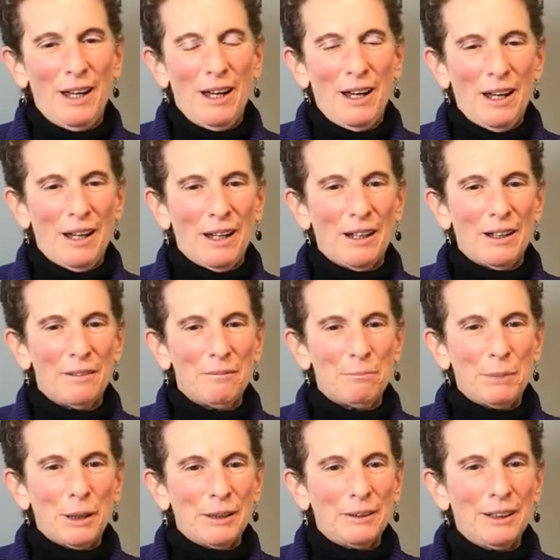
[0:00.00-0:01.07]

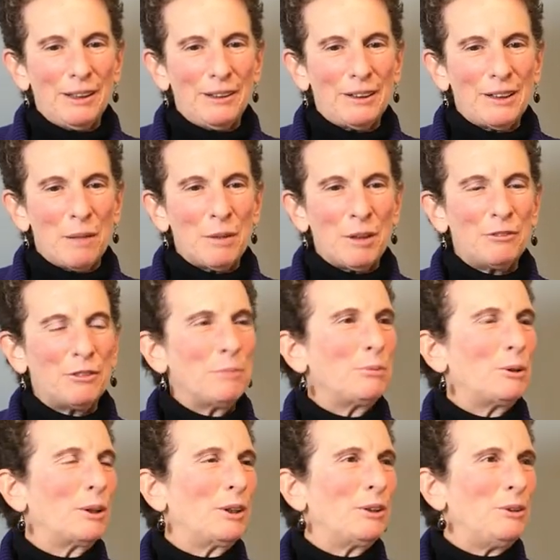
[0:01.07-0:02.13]
But coming from
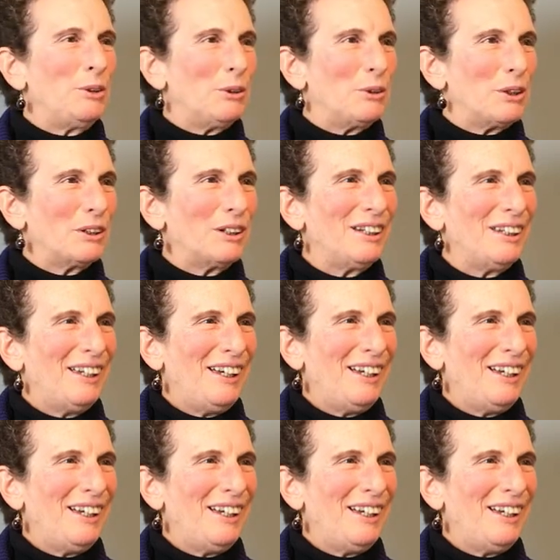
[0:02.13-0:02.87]
Brooklyn, New York,